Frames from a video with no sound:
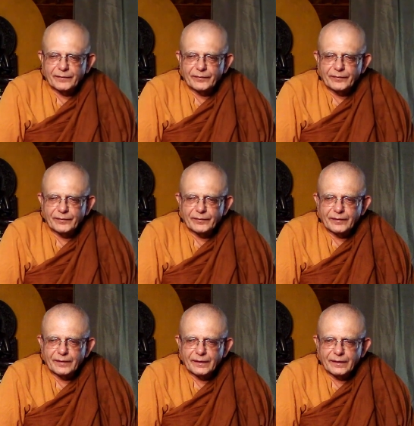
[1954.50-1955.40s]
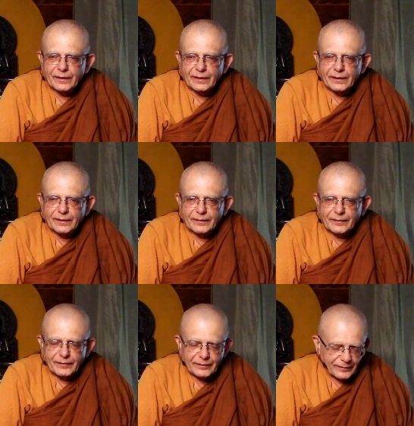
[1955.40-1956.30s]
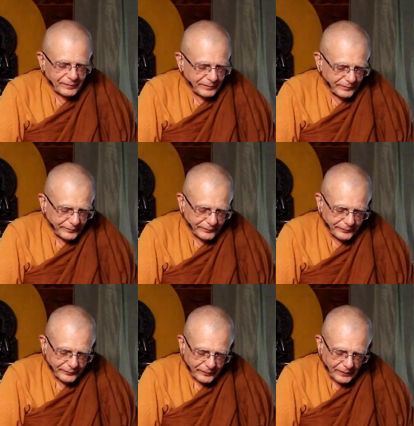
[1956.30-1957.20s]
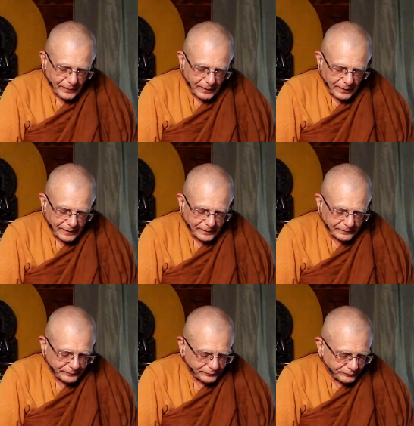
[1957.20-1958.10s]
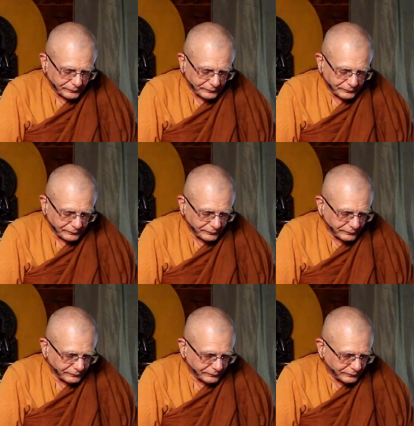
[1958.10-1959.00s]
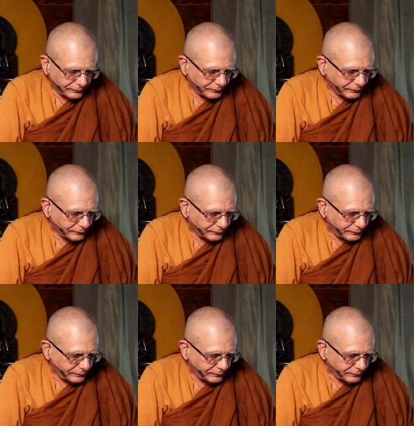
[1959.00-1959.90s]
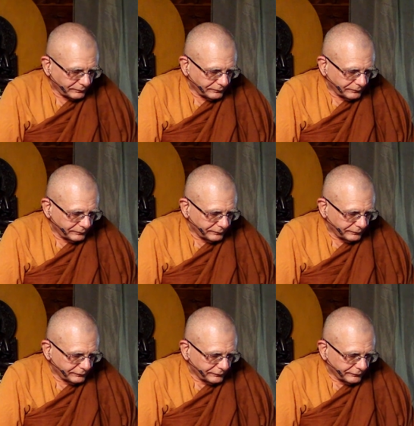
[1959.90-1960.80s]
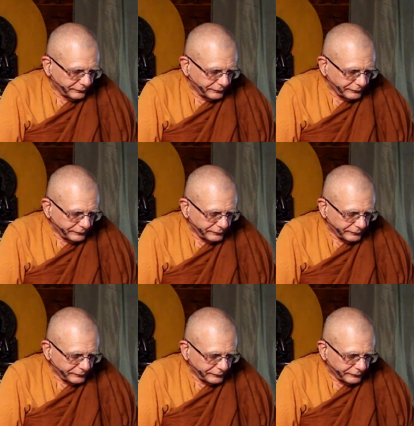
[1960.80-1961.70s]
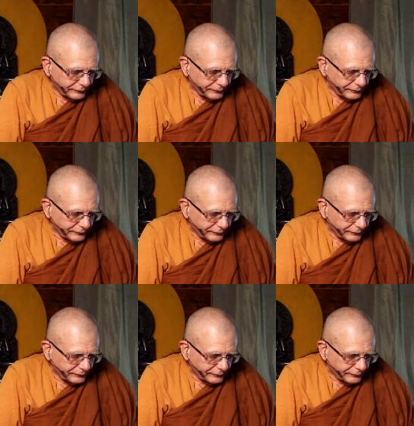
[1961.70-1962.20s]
No one is speaking in this clip.